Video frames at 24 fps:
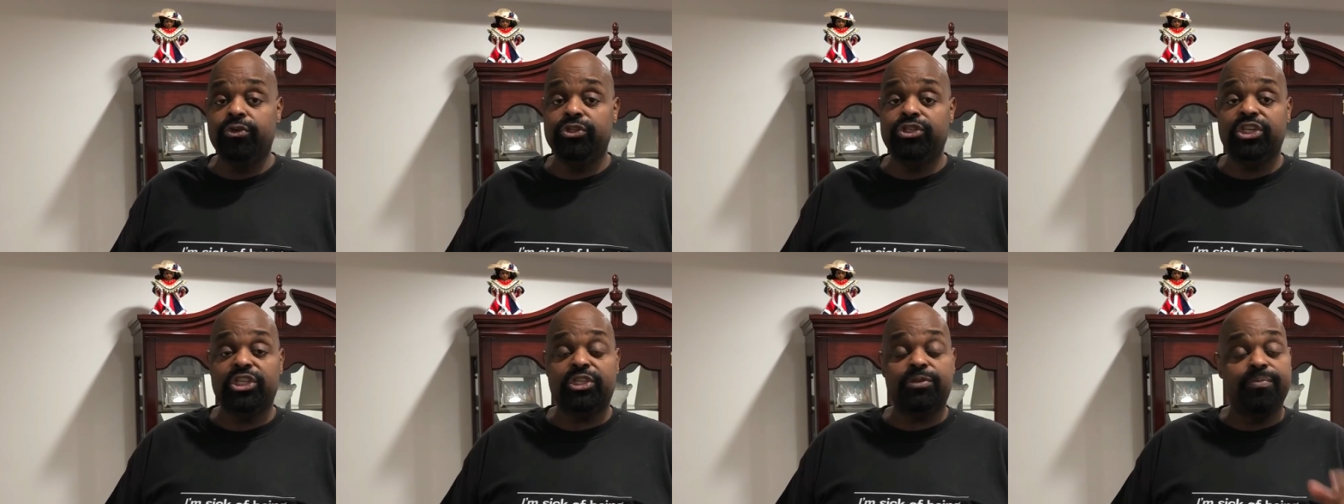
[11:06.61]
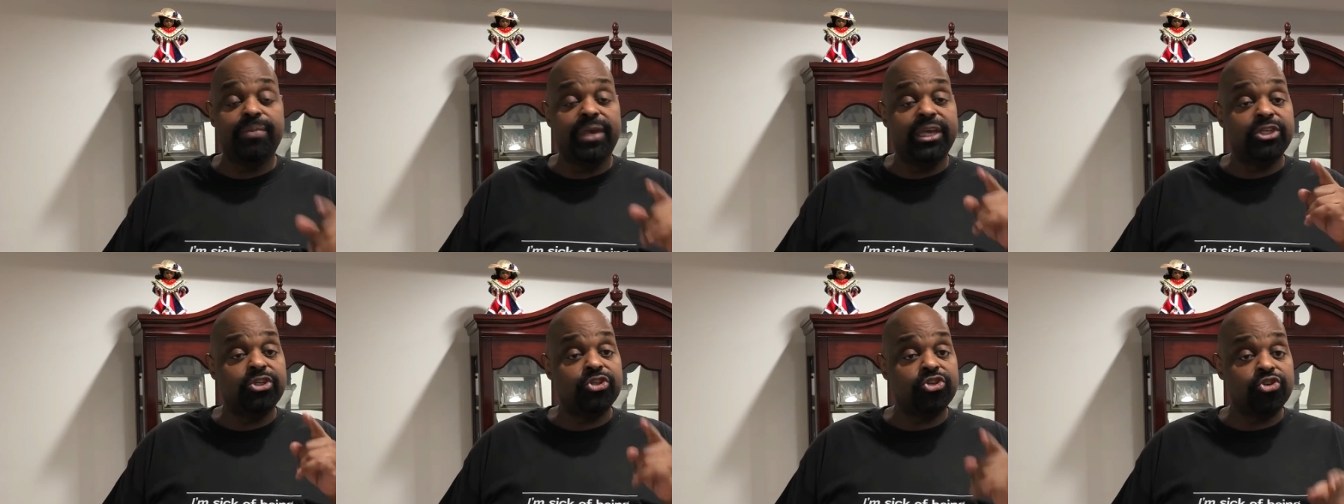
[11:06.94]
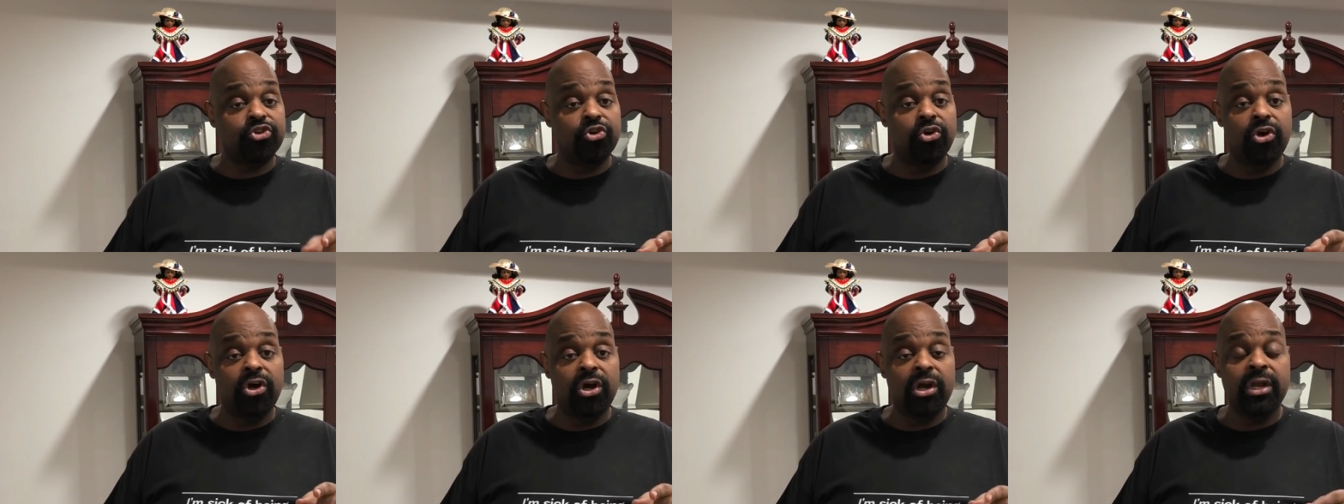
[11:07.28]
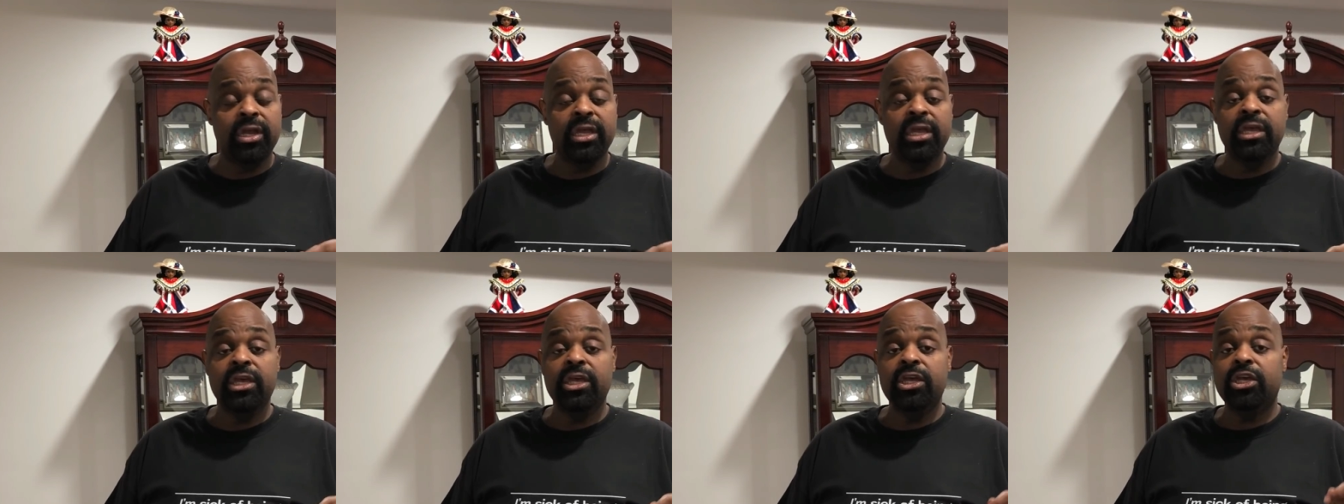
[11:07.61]
Just make sure
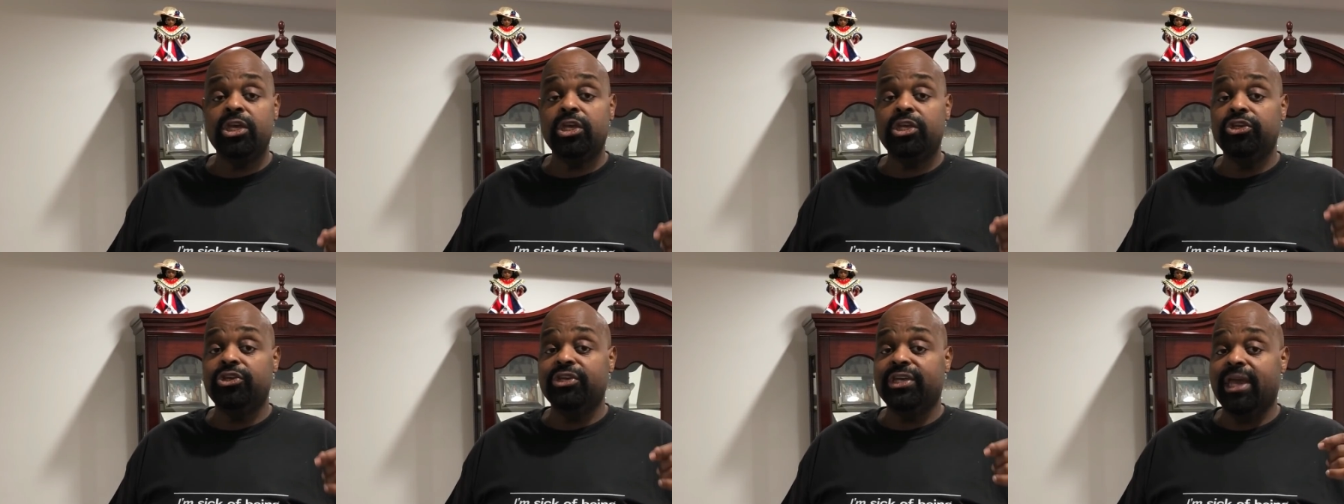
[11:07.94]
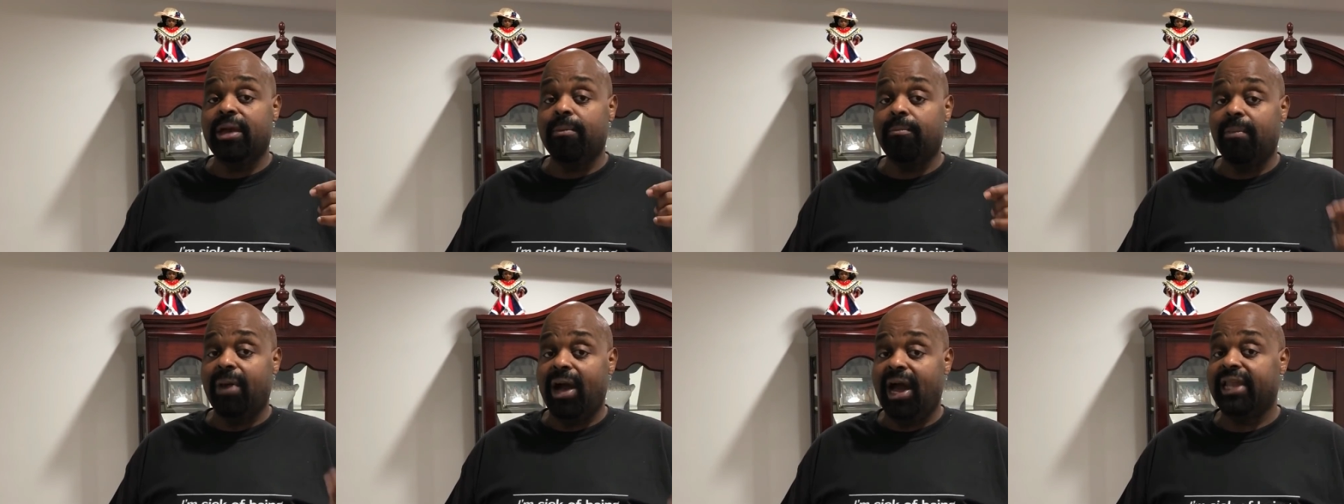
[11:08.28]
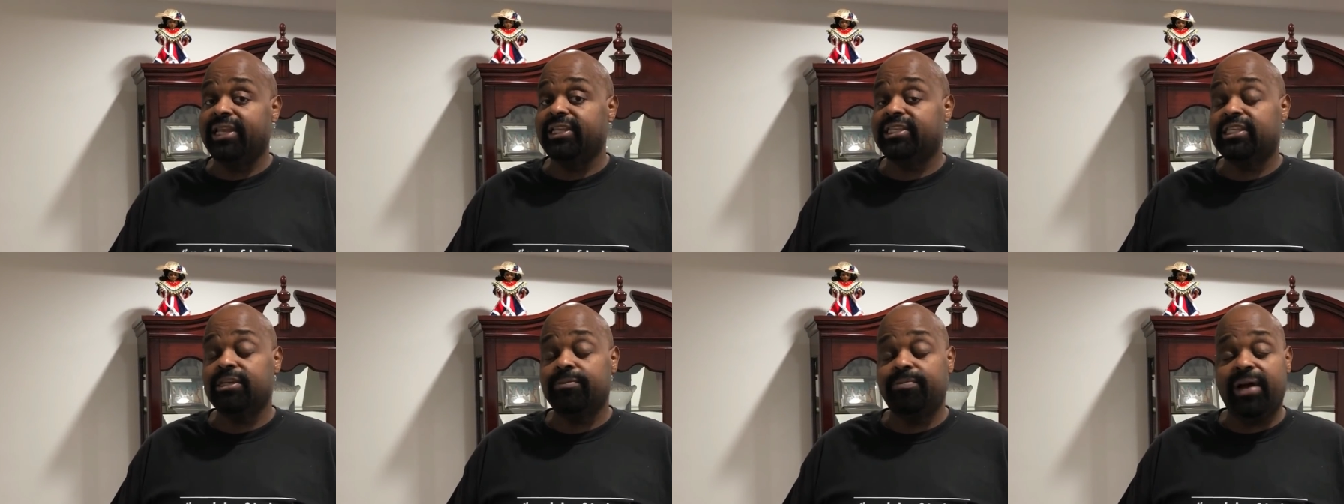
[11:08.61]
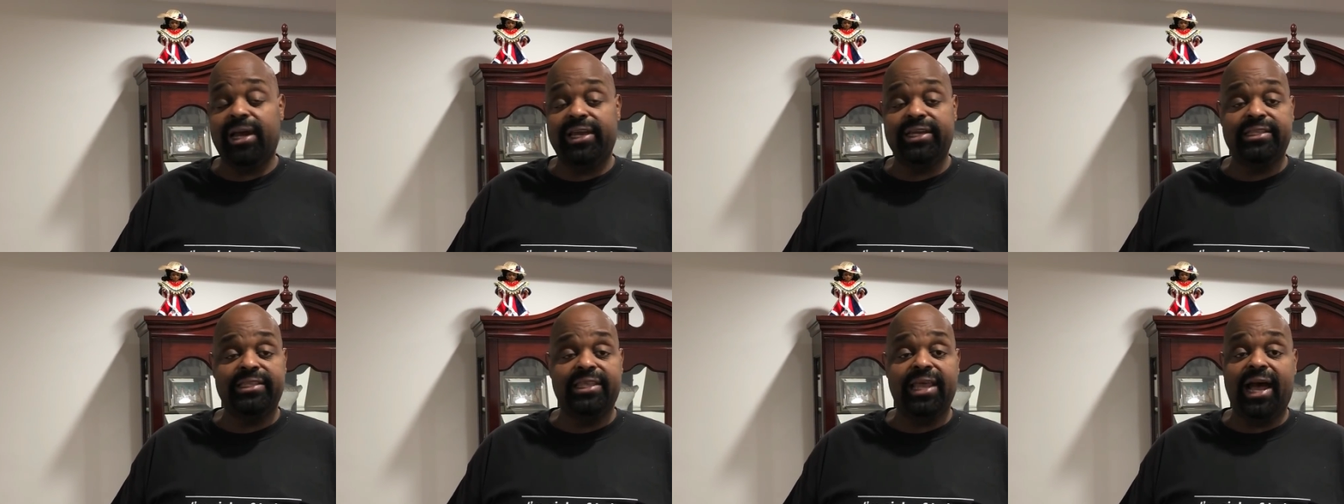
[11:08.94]
you get monitored by
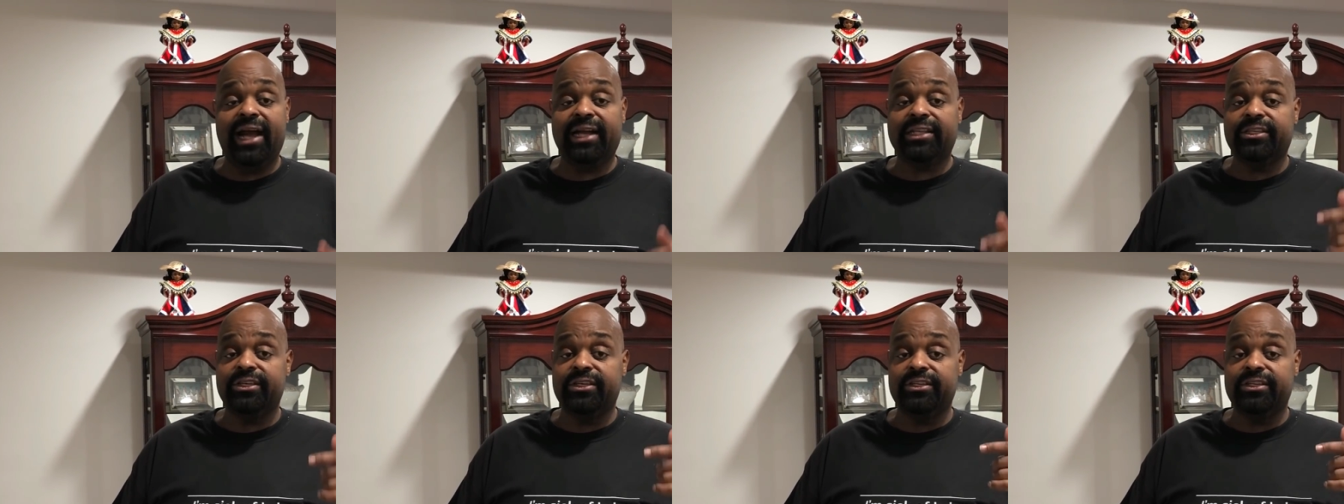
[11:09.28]
your doctor.